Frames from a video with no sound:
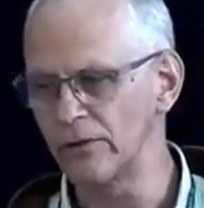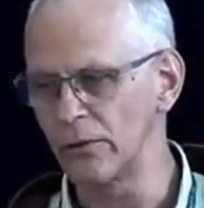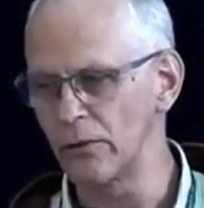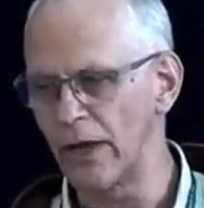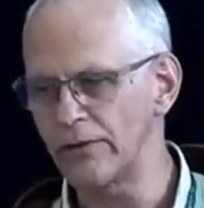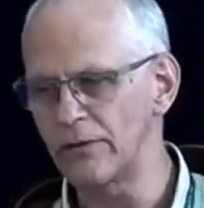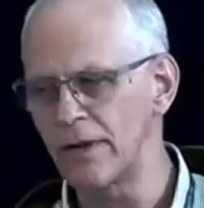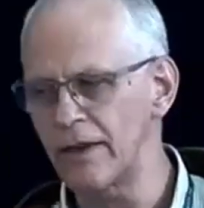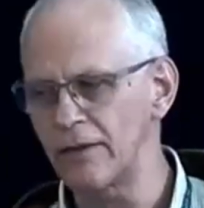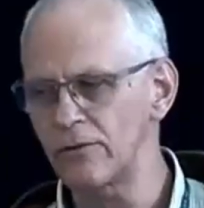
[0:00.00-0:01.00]
So that's
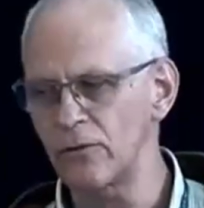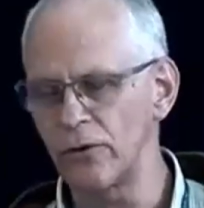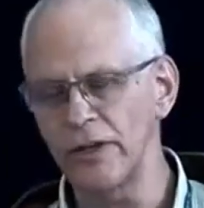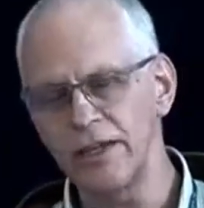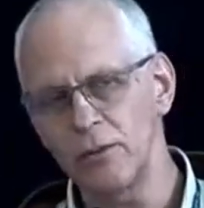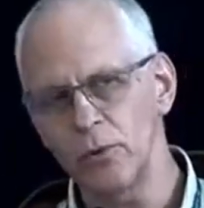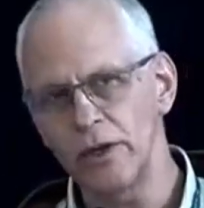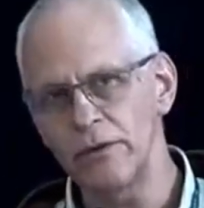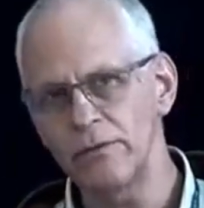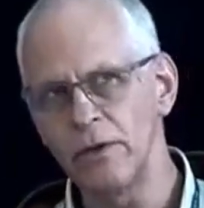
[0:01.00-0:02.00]
enhanced during heat waves.